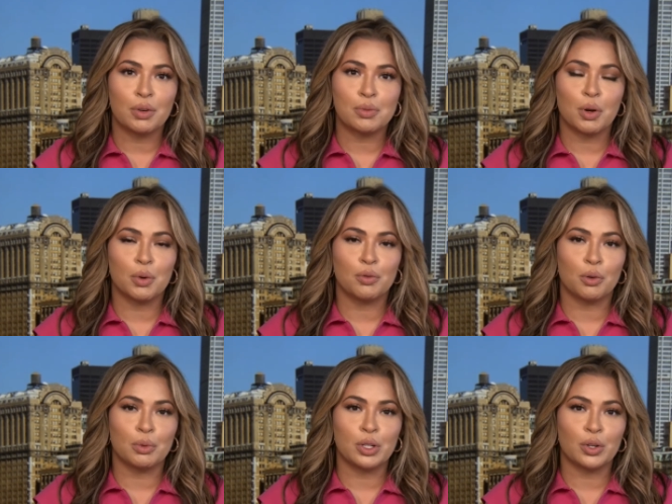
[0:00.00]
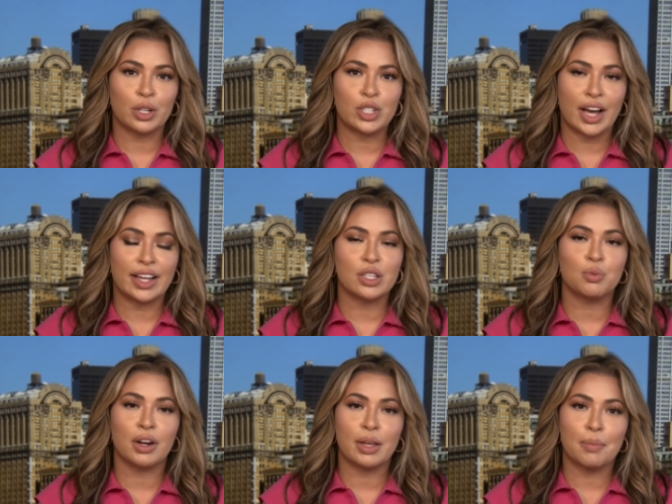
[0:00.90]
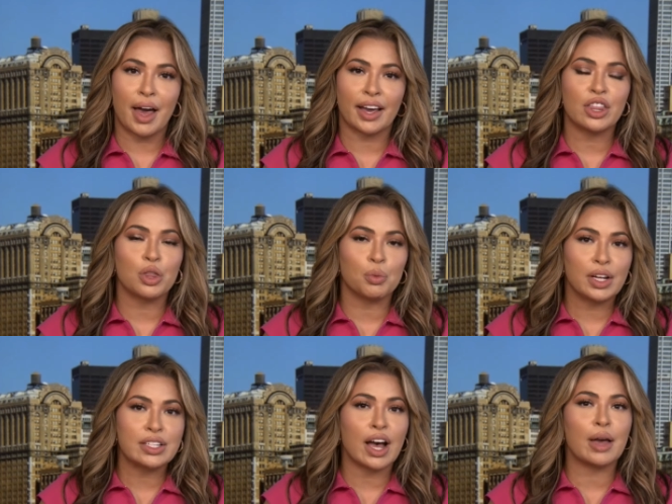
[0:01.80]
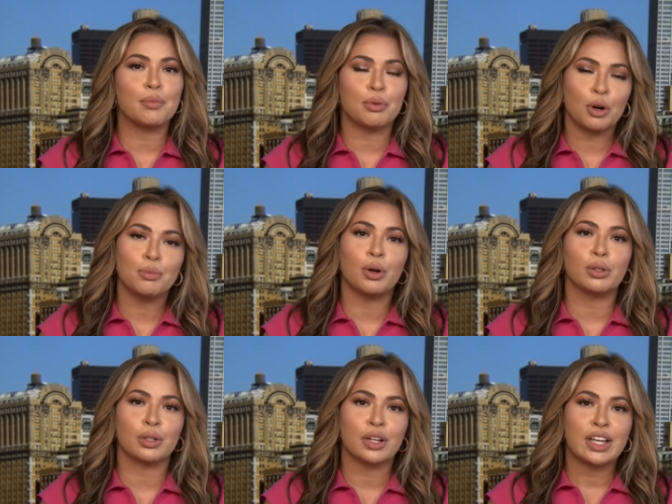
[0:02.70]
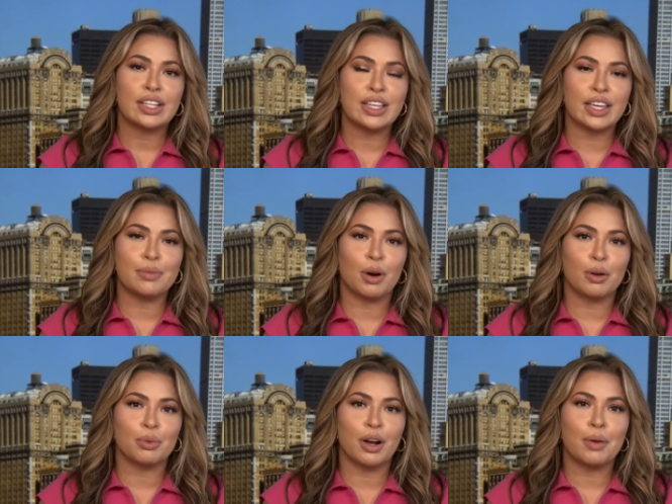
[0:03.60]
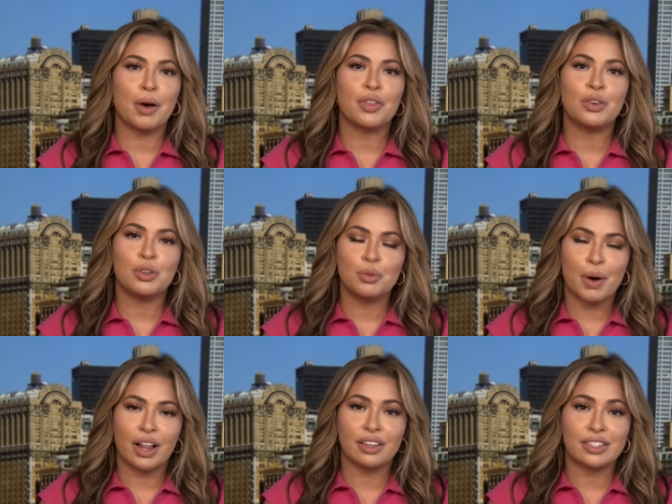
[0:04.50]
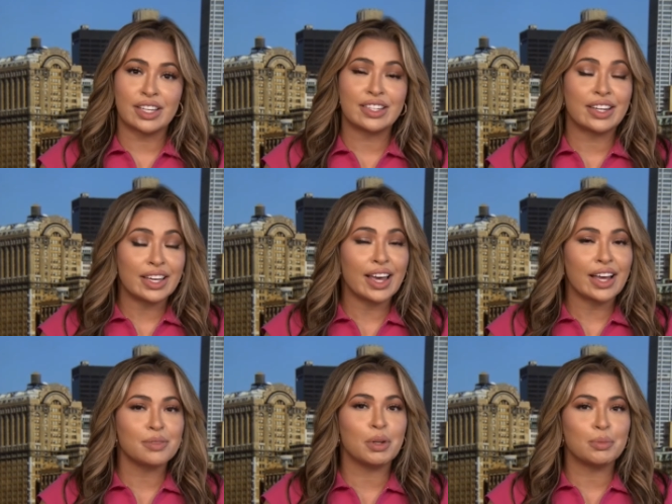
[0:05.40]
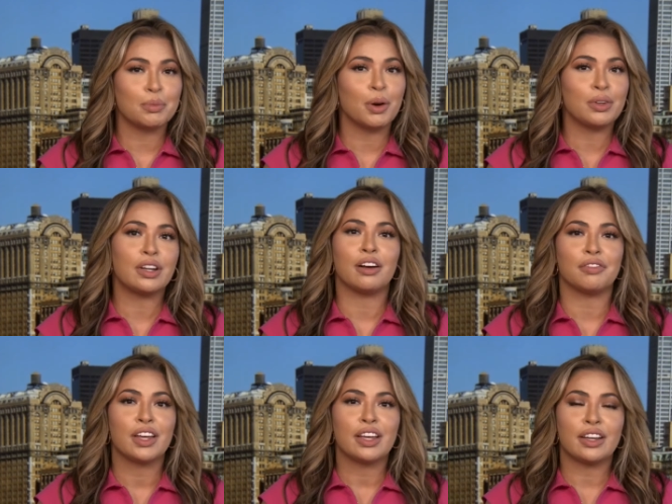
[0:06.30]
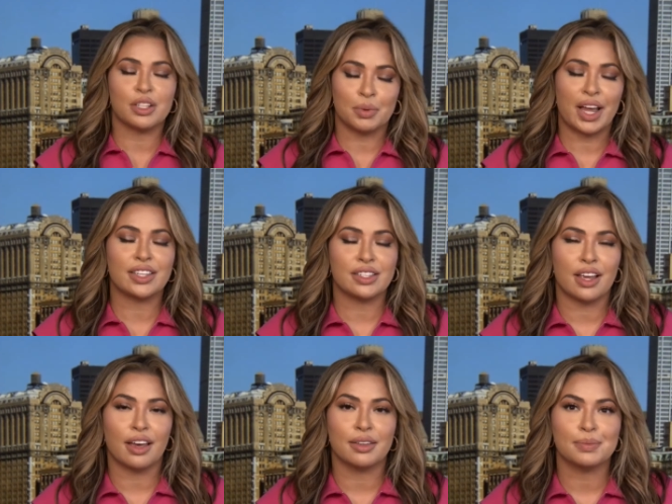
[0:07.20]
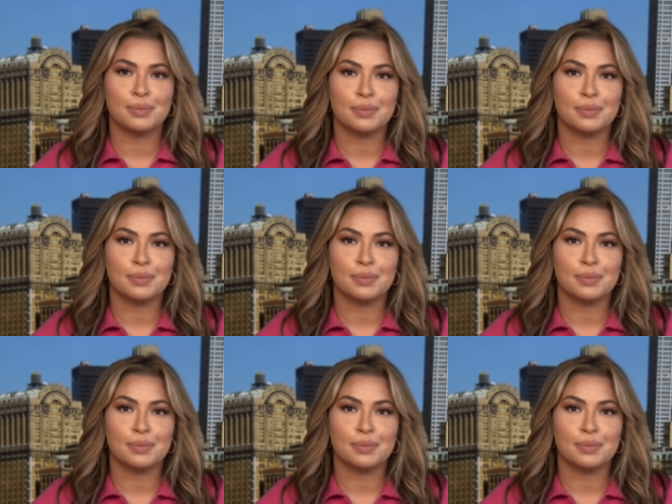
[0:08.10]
We spoke with former New York Giants running back and three-time Pro Bowler Tiki Barber about the new policies that he has been been a proponent of. Here's what he had to say.